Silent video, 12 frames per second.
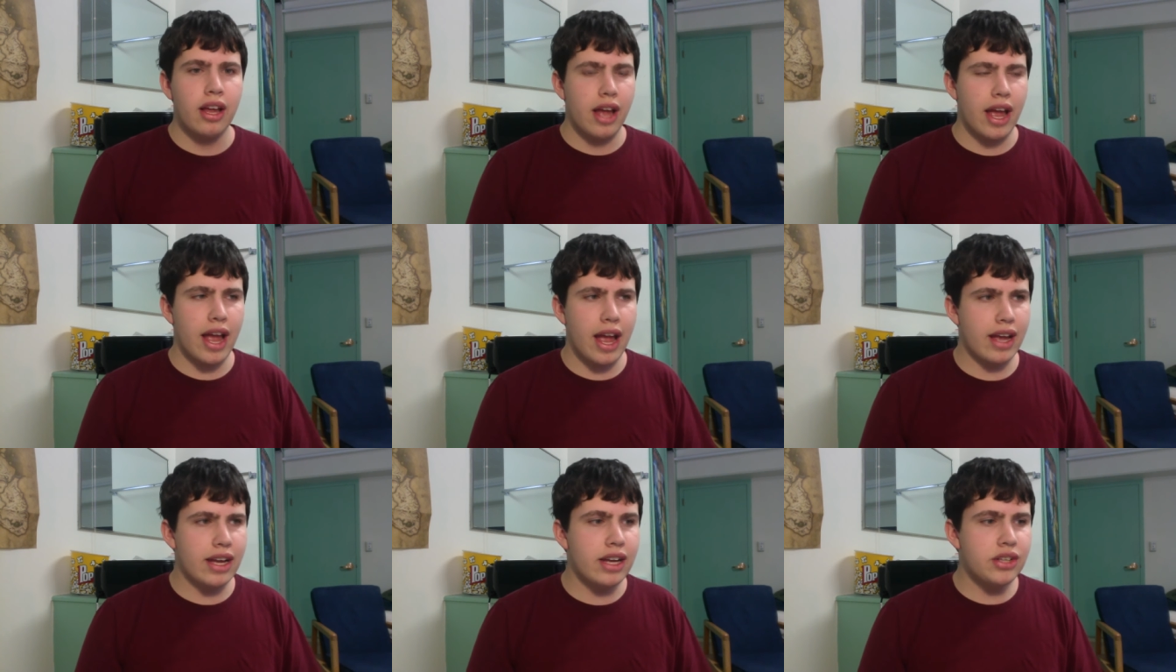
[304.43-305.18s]
and
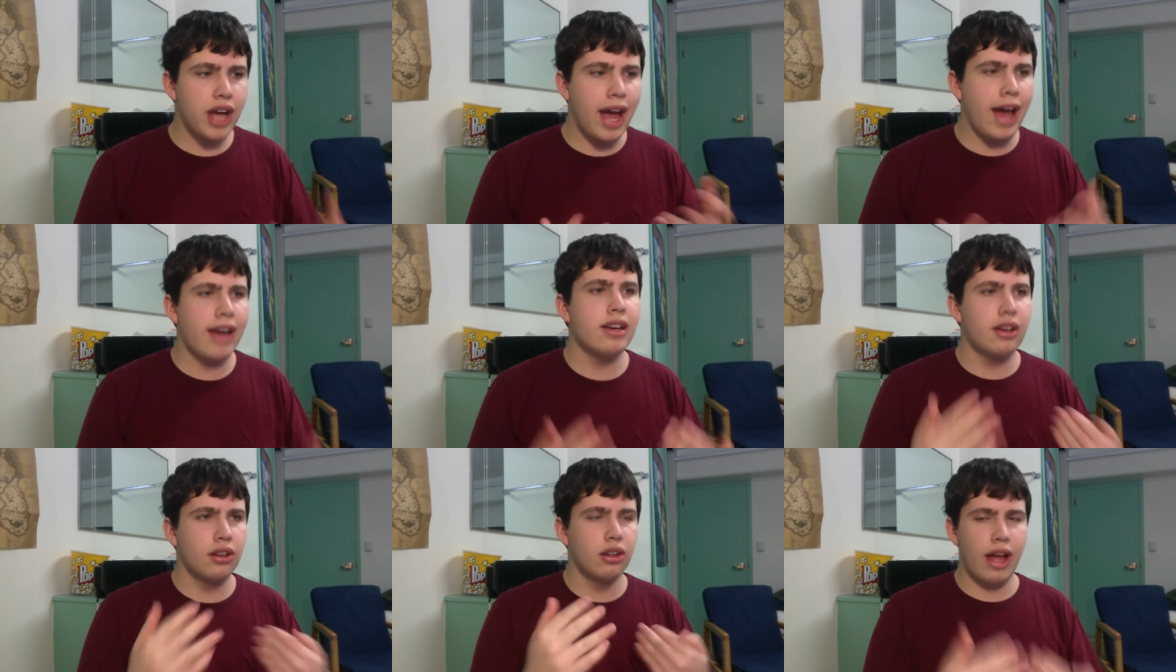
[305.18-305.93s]
each adding
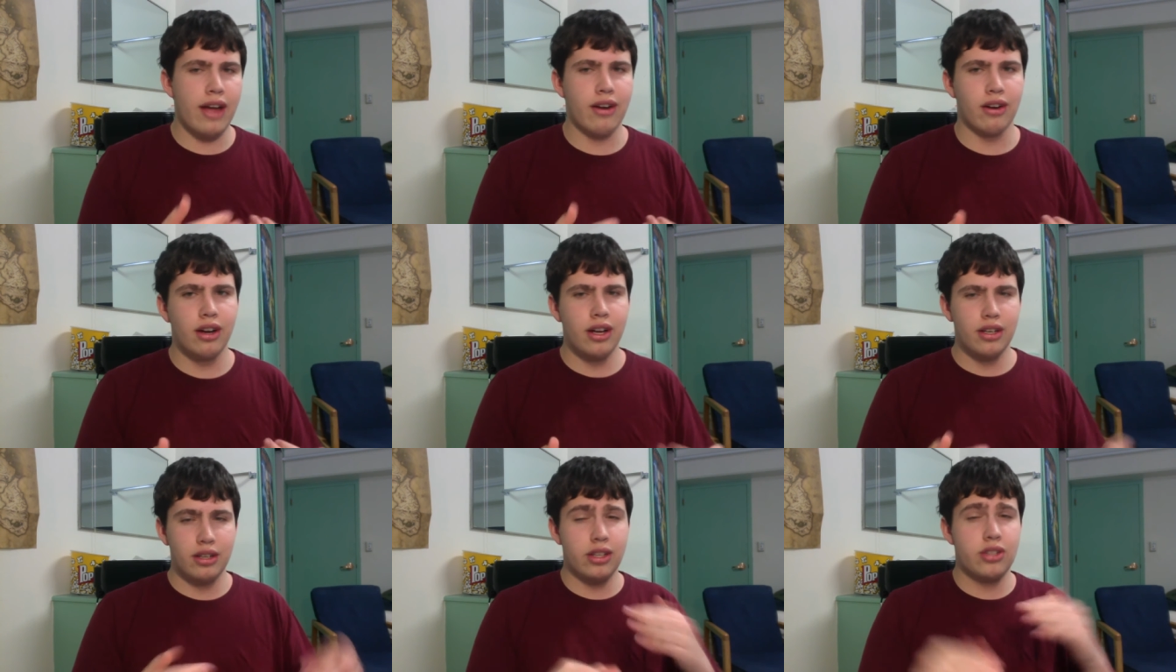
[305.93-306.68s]
a layer
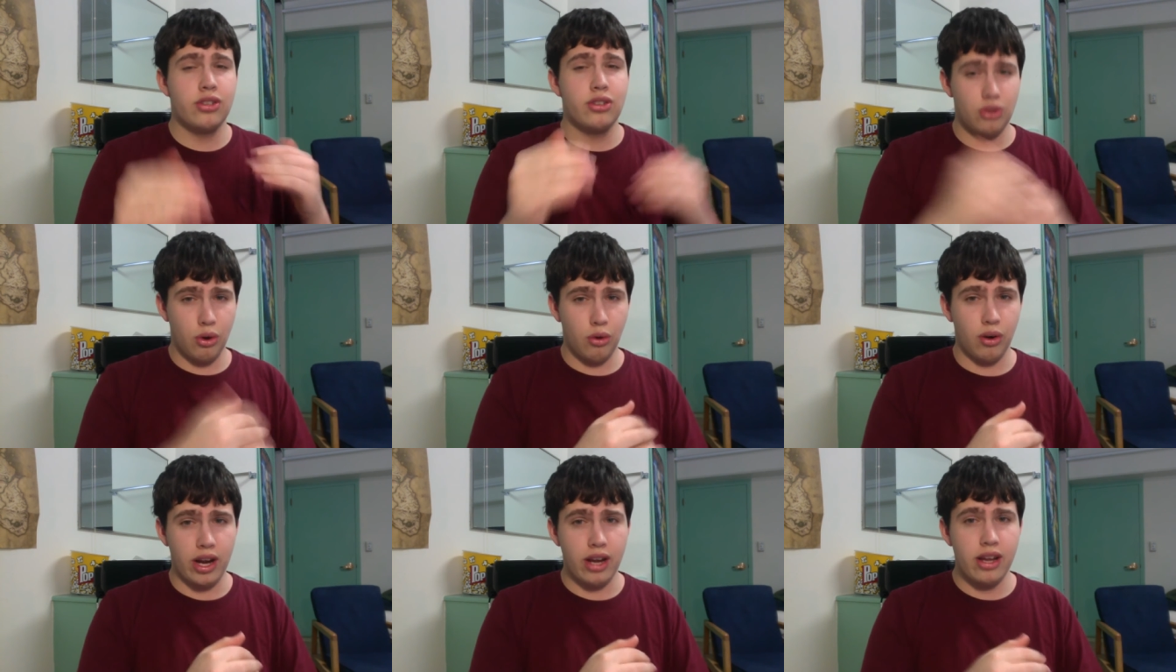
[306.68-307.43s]
to the
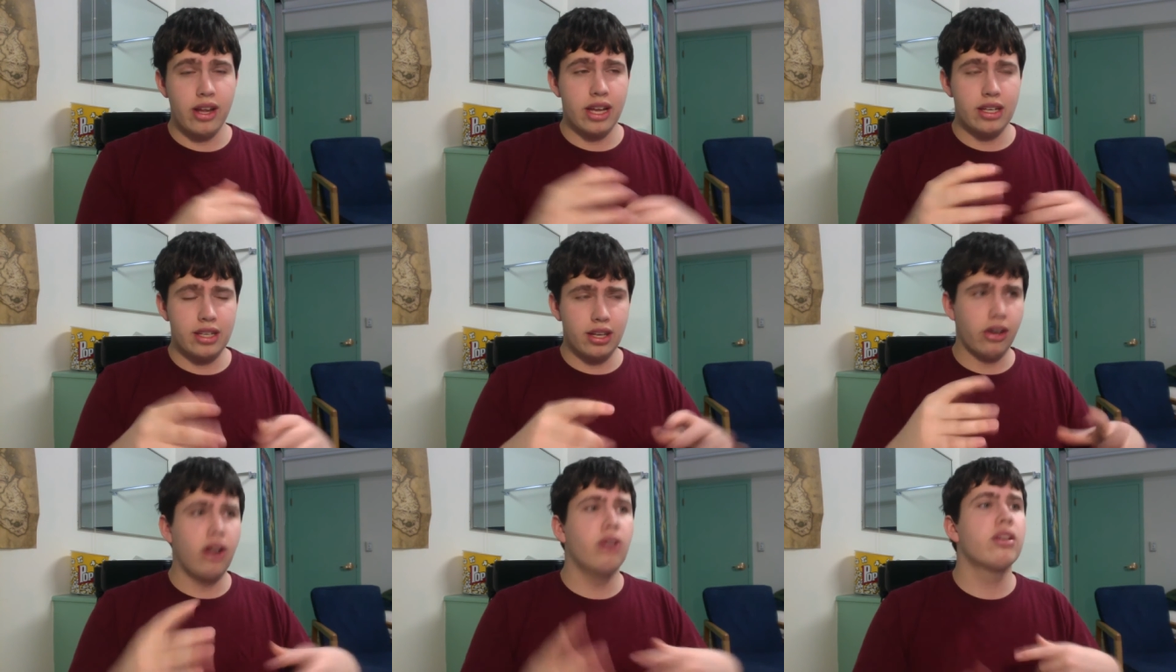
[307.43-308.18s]
story until
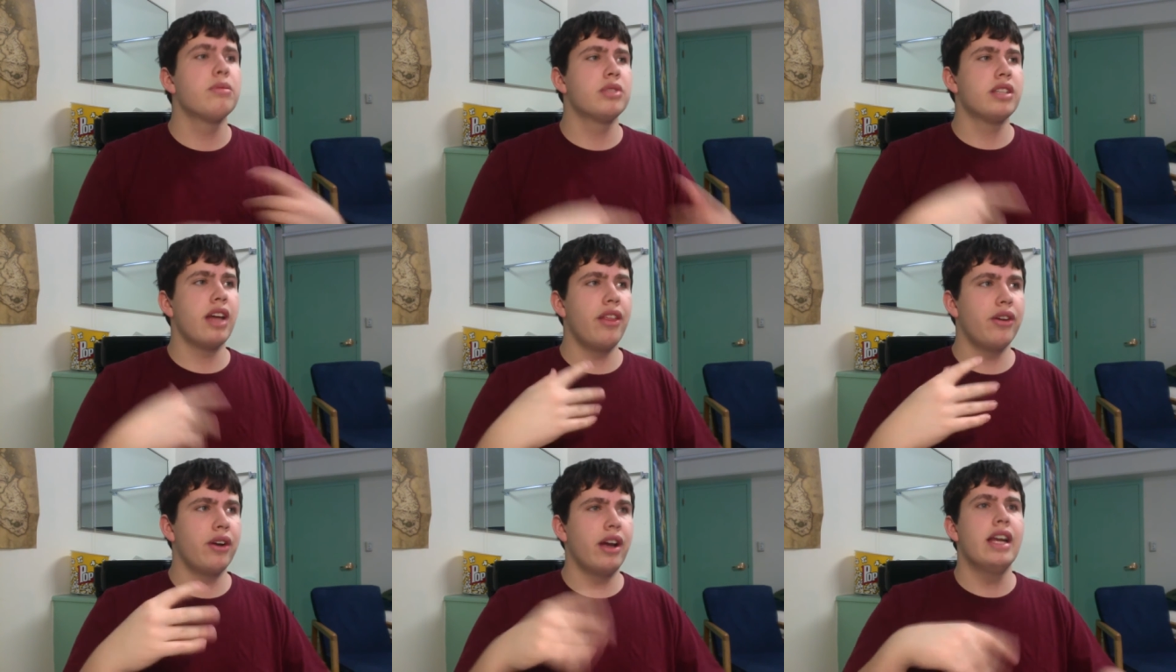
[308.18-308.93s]
it all comes
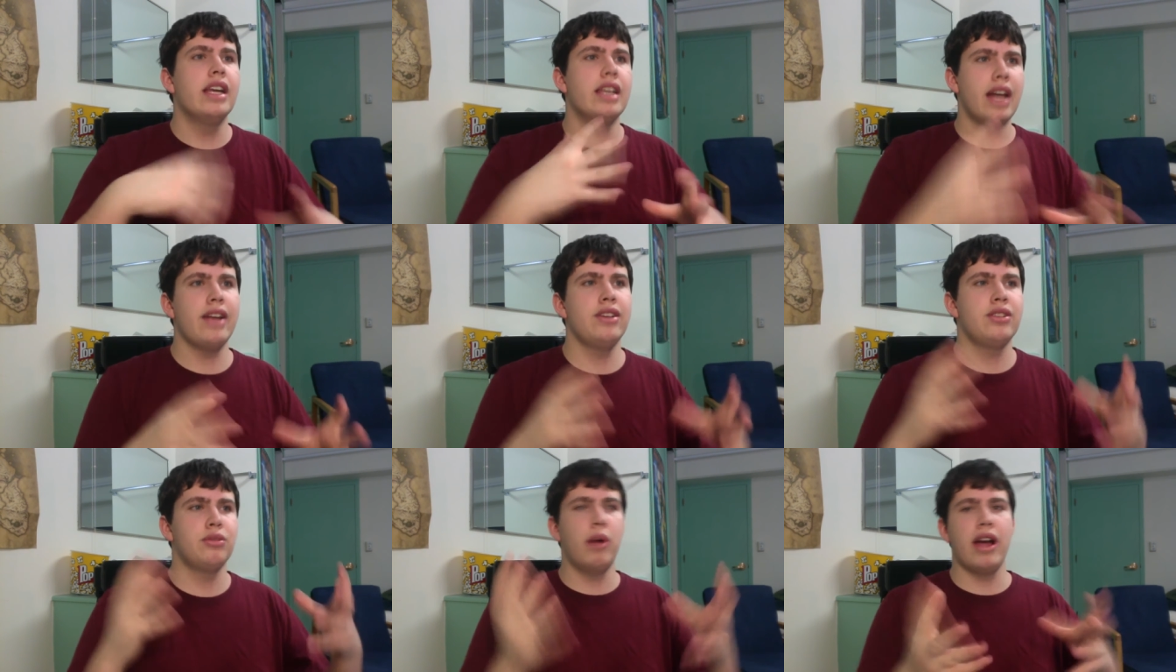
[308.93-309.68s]
together in a
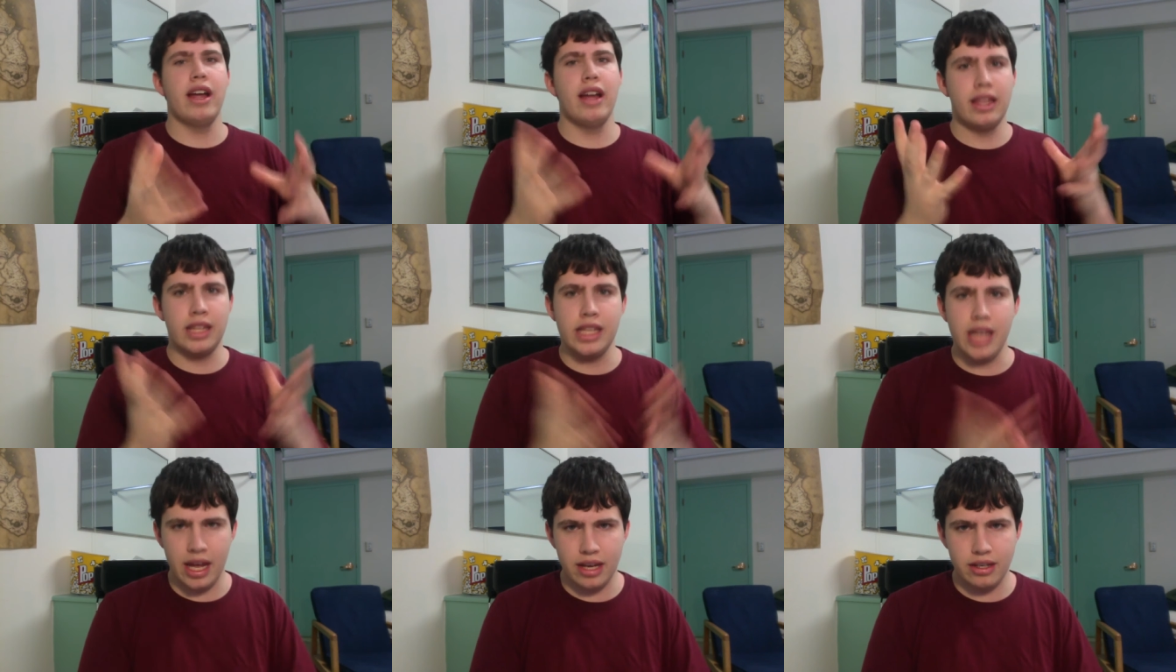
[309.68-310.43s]
nice way at the
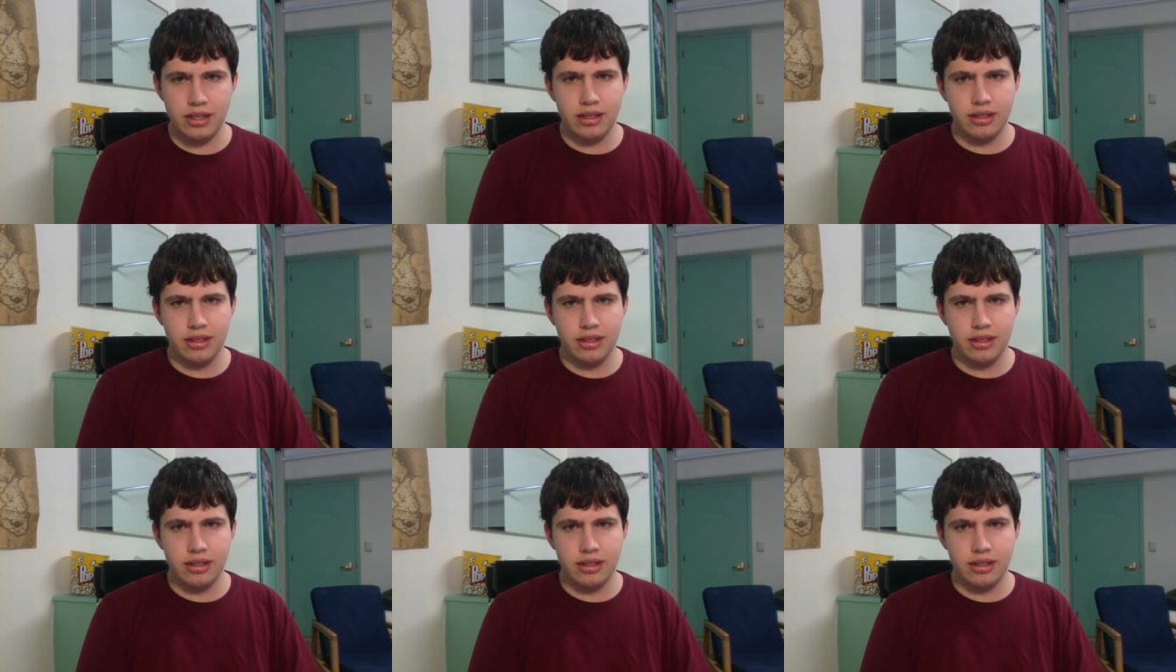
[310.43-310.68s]
end.